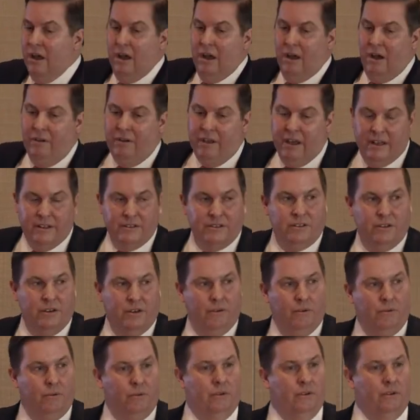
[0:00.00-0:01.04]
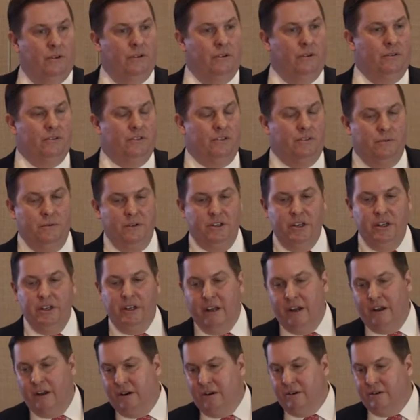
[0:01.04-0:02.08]
Okay, so switching
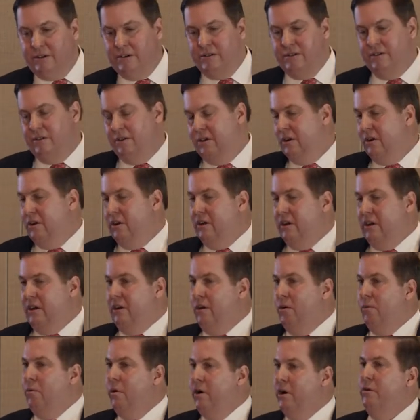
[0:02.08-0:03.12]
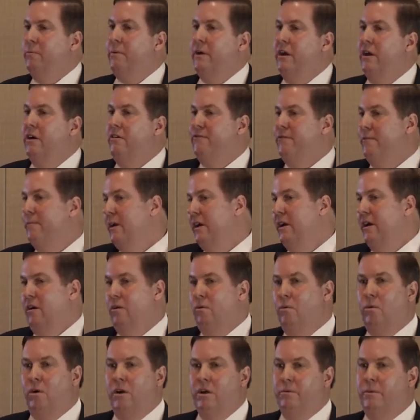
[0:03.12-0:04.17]
gears, you know, where do we go from here?
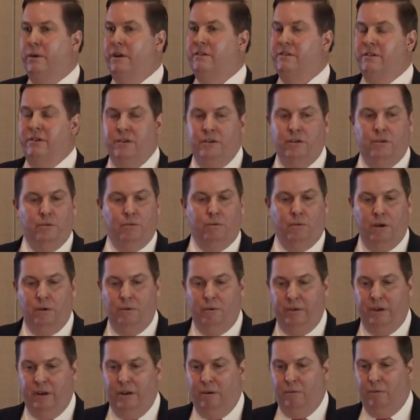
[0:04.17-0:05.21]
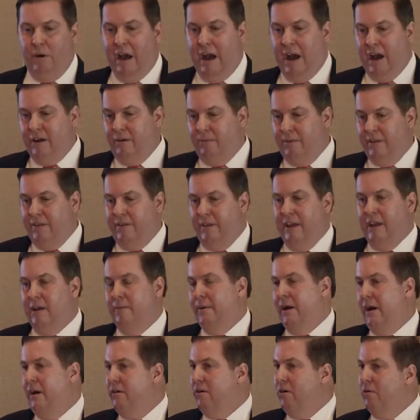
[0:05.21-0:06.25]
What do we do? What, you know, how do we think
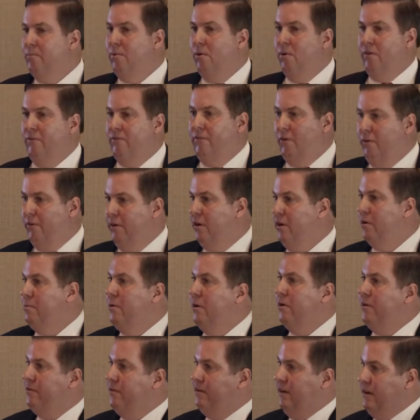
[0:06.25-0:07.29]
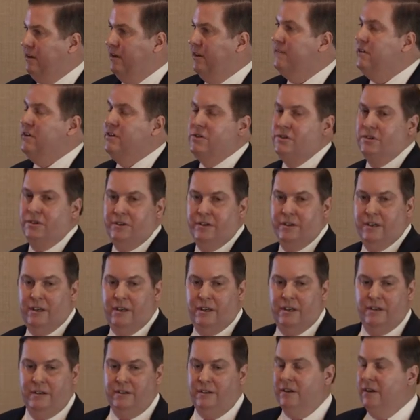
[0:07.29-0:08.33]
about our portfolio both
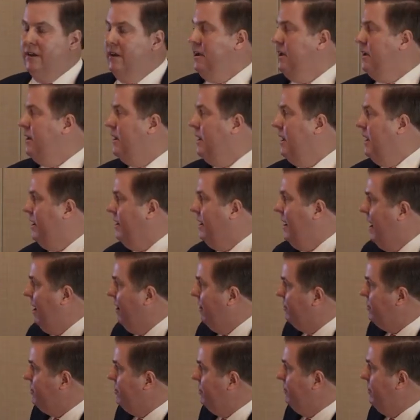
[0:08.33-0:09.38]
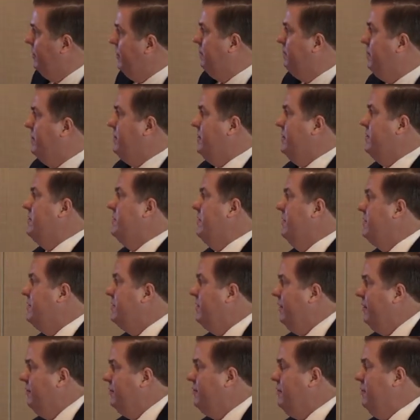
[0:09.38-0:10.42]
individually and, and how should we position
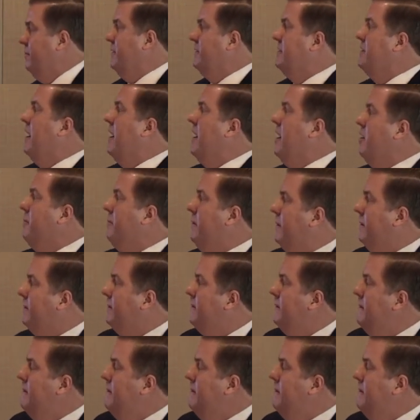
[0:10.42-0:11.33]
ourselves for retirement?